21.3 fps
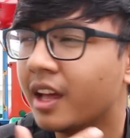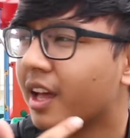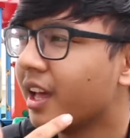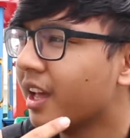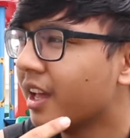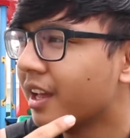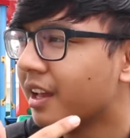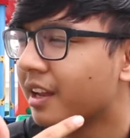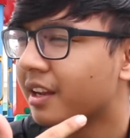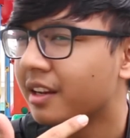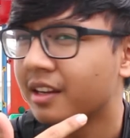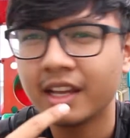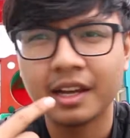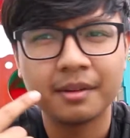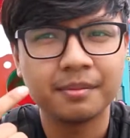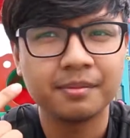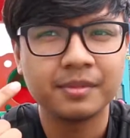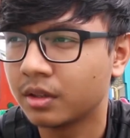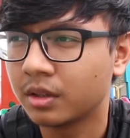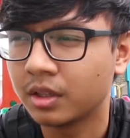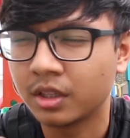and
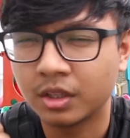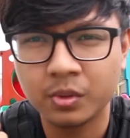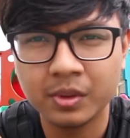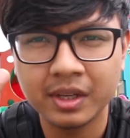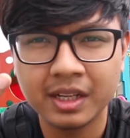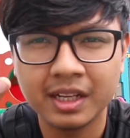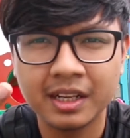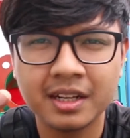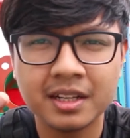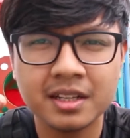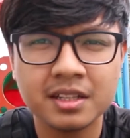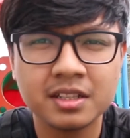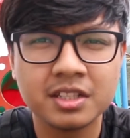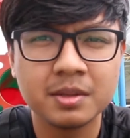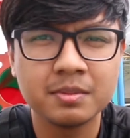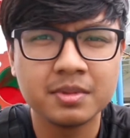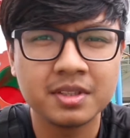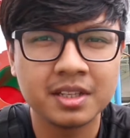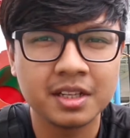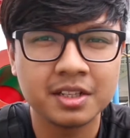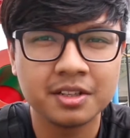the quick little
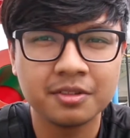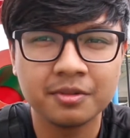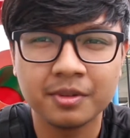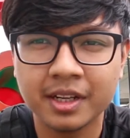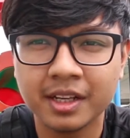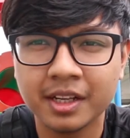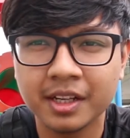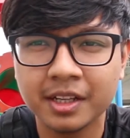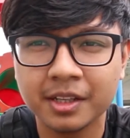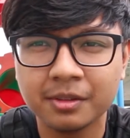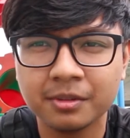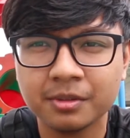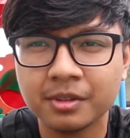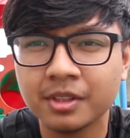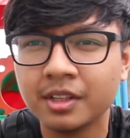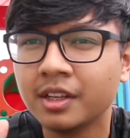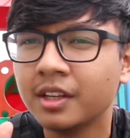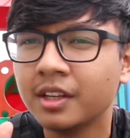gym session right now.